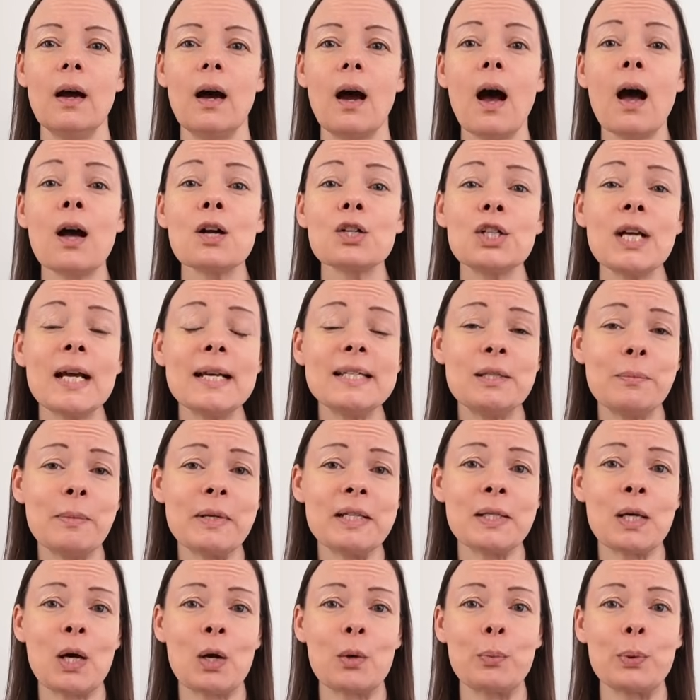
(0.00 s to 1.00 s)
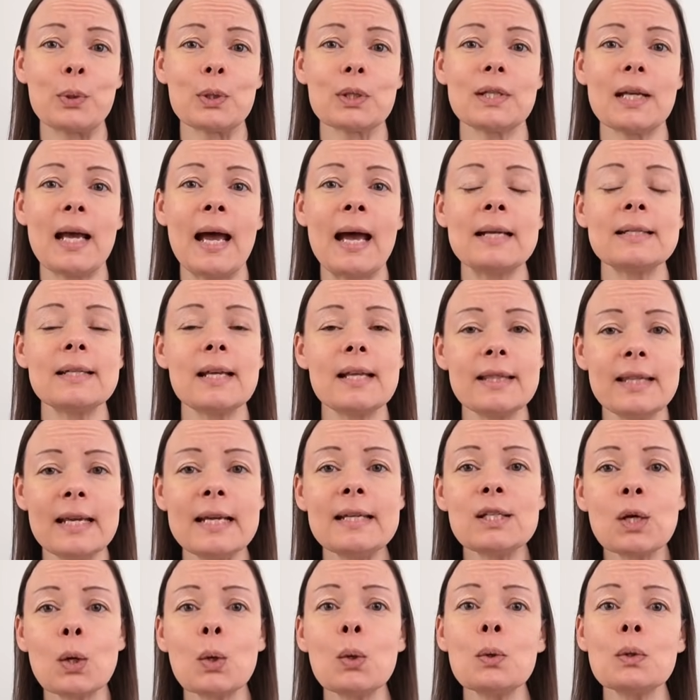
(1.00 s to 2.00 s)
I'll share some examples, and
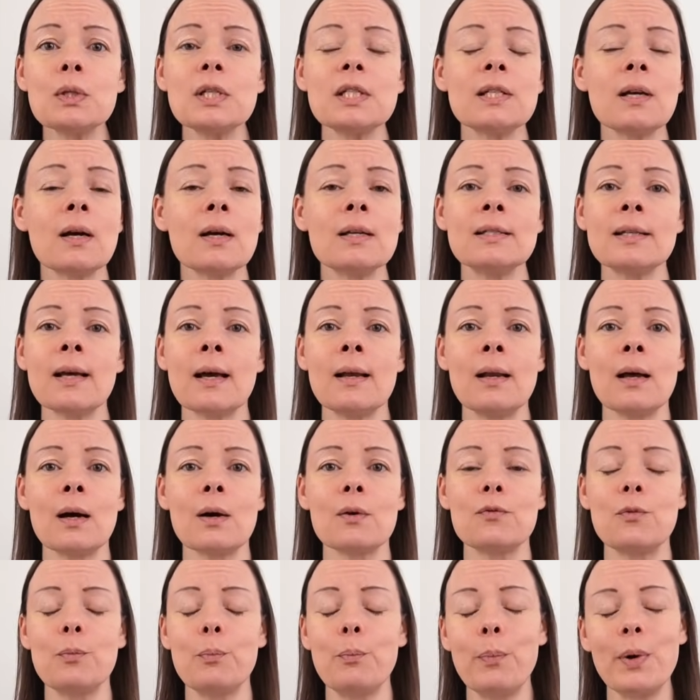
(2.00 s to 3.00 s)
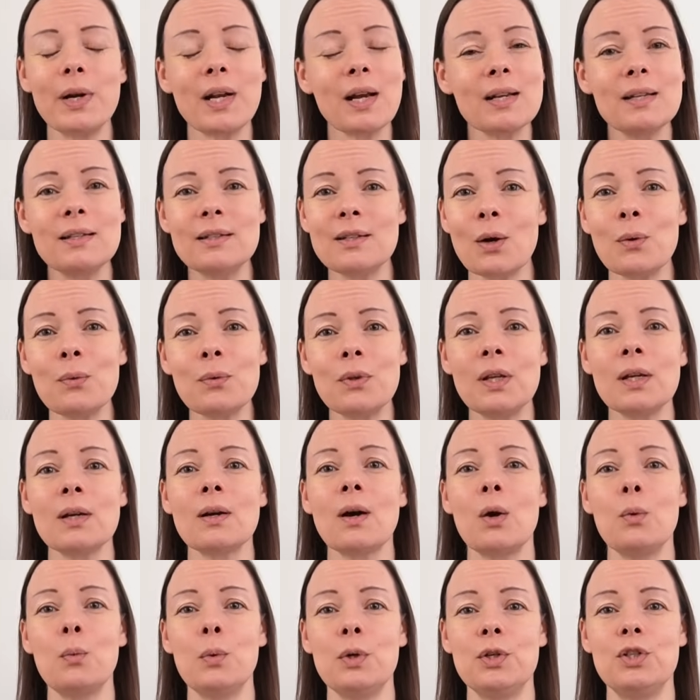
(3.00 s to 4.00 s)
these are all designs I love, but I don't think
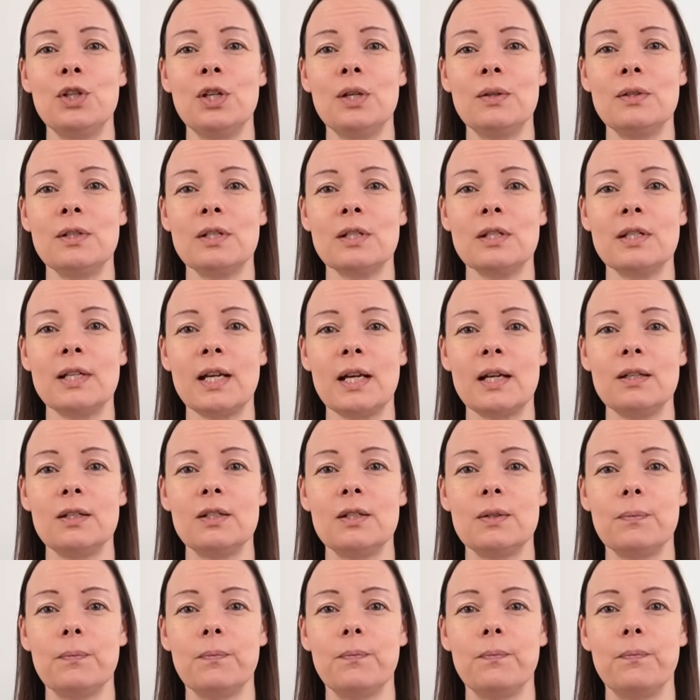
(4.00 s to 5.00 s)
I would choose to stitch.